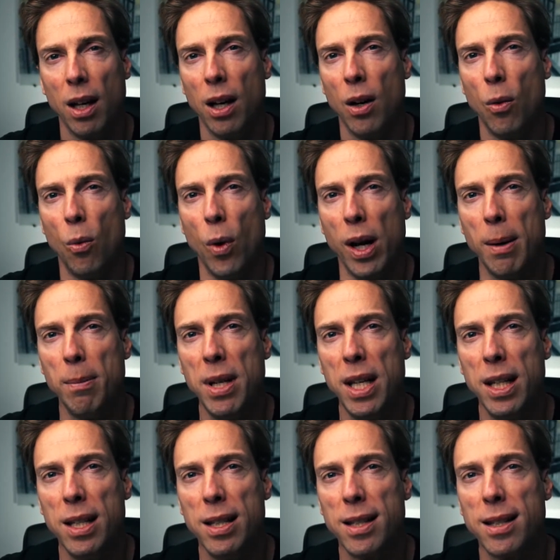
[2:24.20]
What I mean
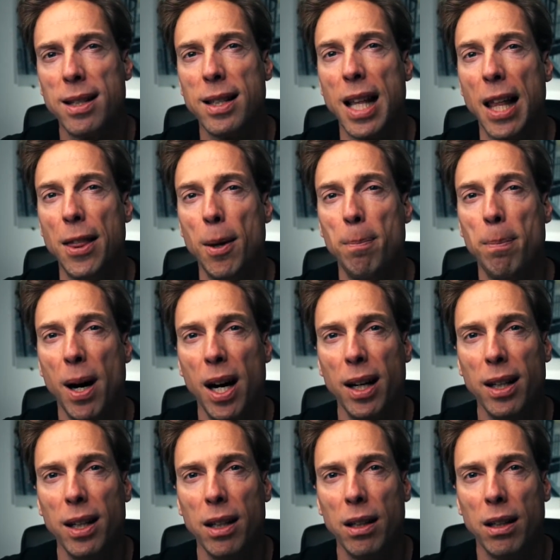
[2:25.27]
is that the
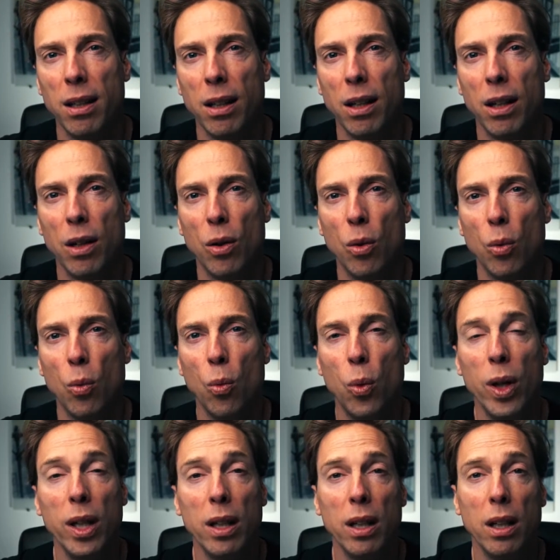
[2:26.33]
body
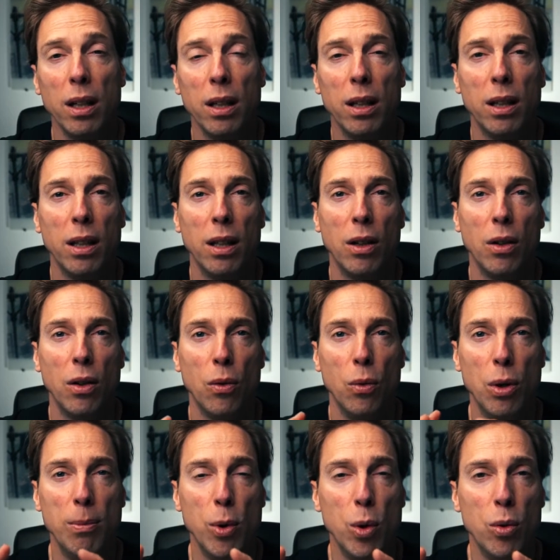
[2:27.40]
will
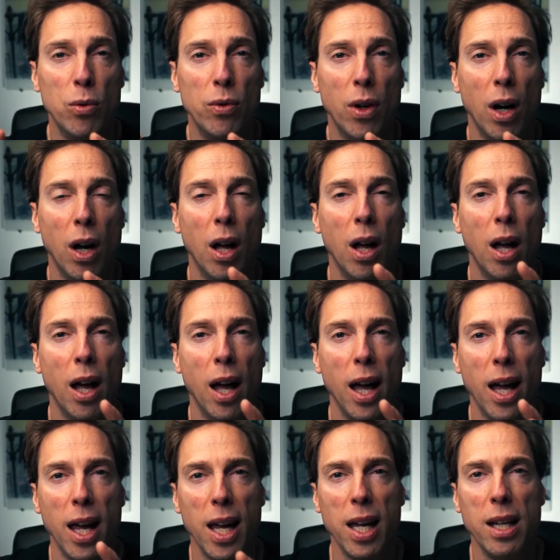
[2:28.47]
remove
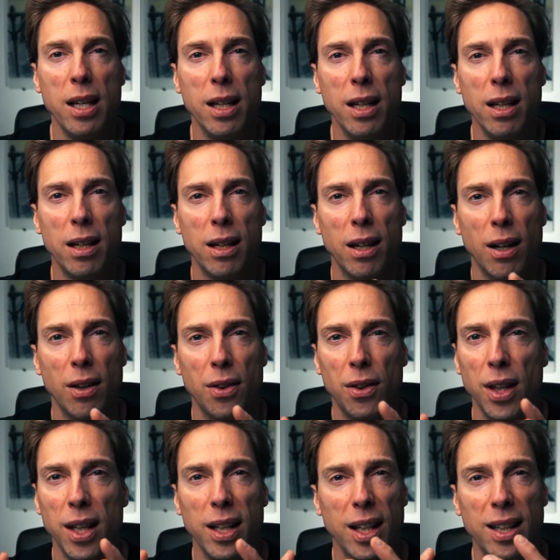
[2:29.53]

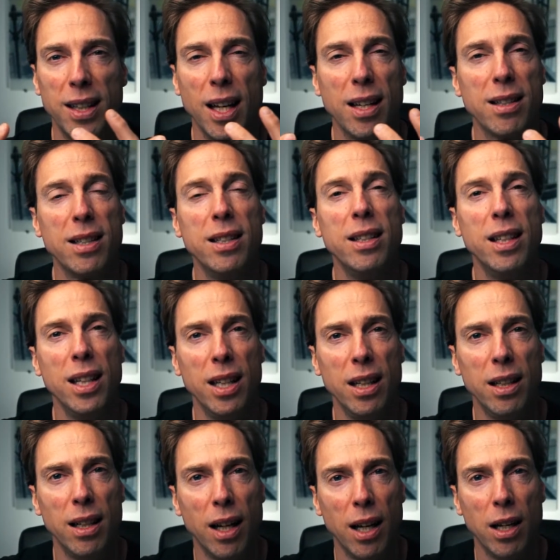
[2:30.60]
anything it doesn't need
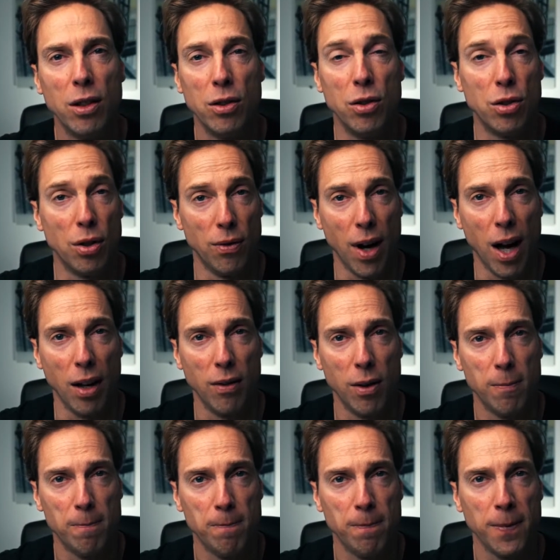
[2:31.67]
to survive.
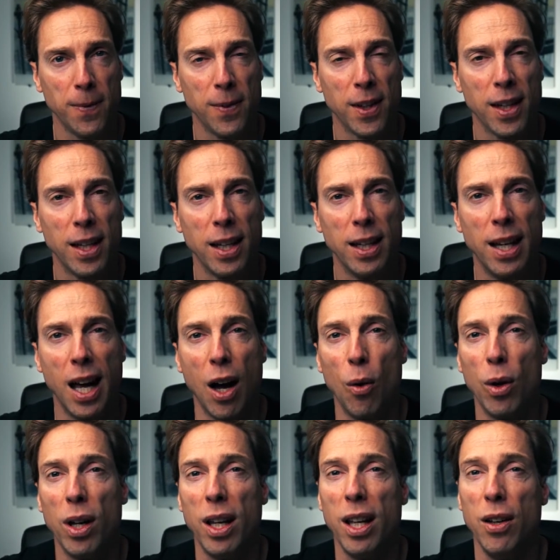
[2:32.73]
Now,
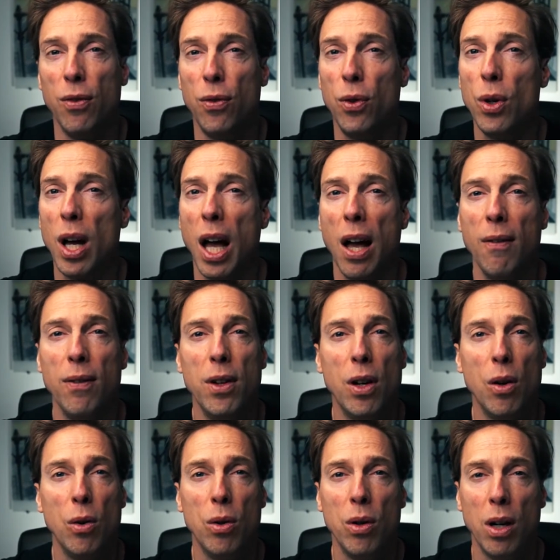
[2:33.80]
if you have
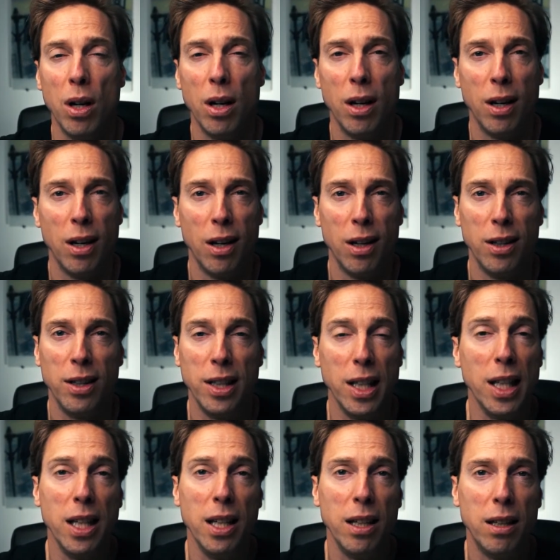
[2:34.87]
no
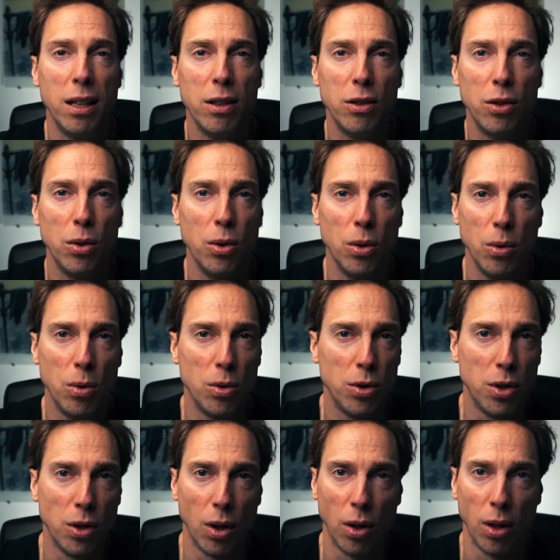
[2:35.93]
need to use
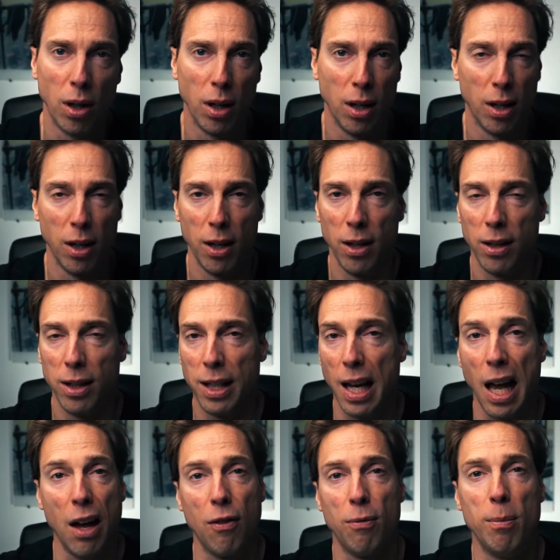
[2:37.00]
your
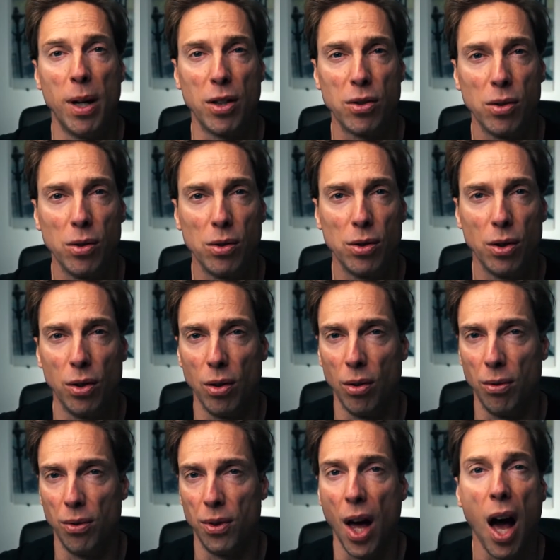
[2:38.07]
calf muscles or your
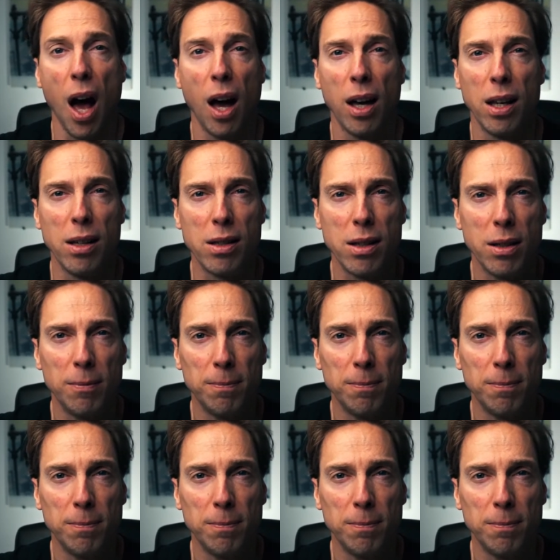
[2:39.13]
thighs,